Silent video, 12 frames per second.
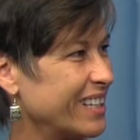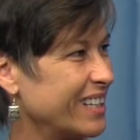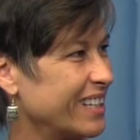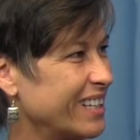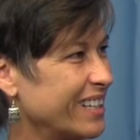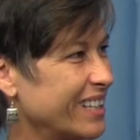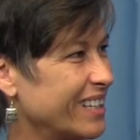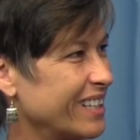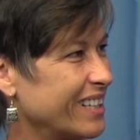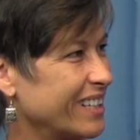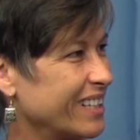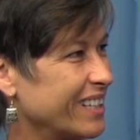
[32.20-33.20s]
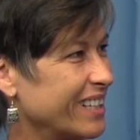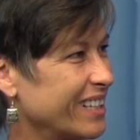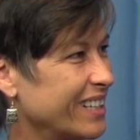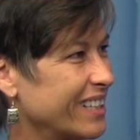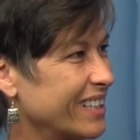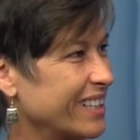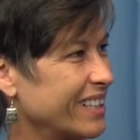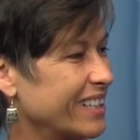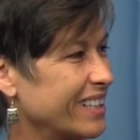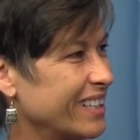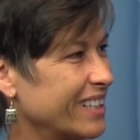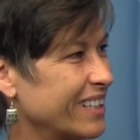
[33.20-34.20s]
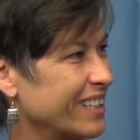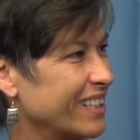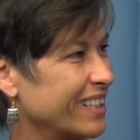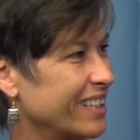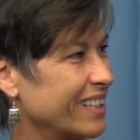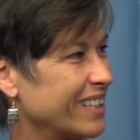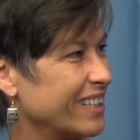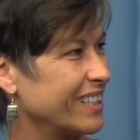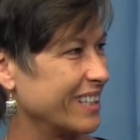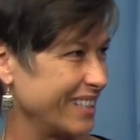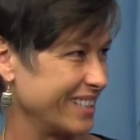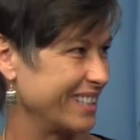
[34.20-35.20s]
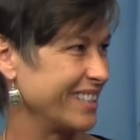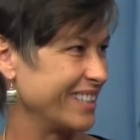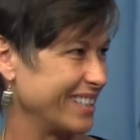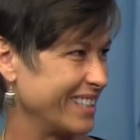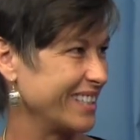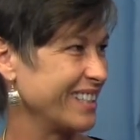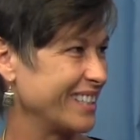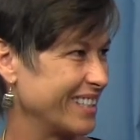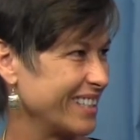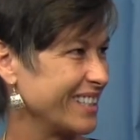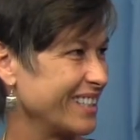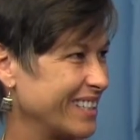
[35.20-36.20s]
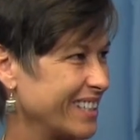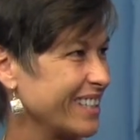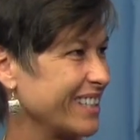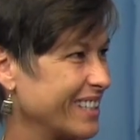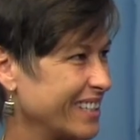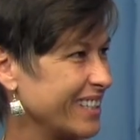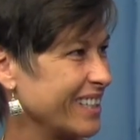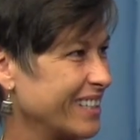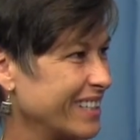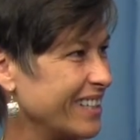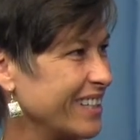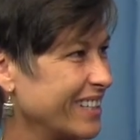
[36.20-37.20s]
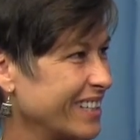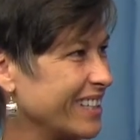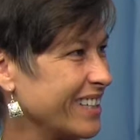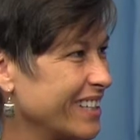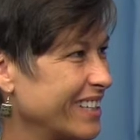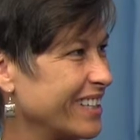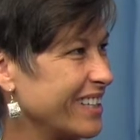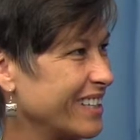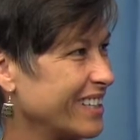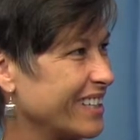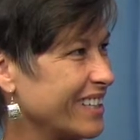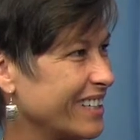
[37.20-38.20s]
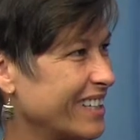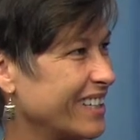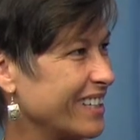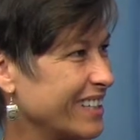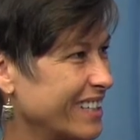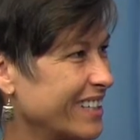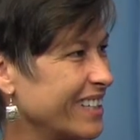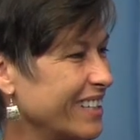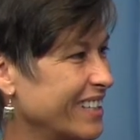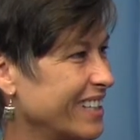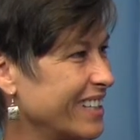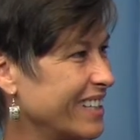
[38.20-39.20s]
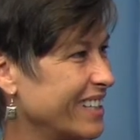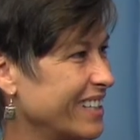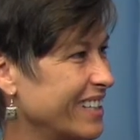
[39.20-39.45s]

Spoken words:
(silent)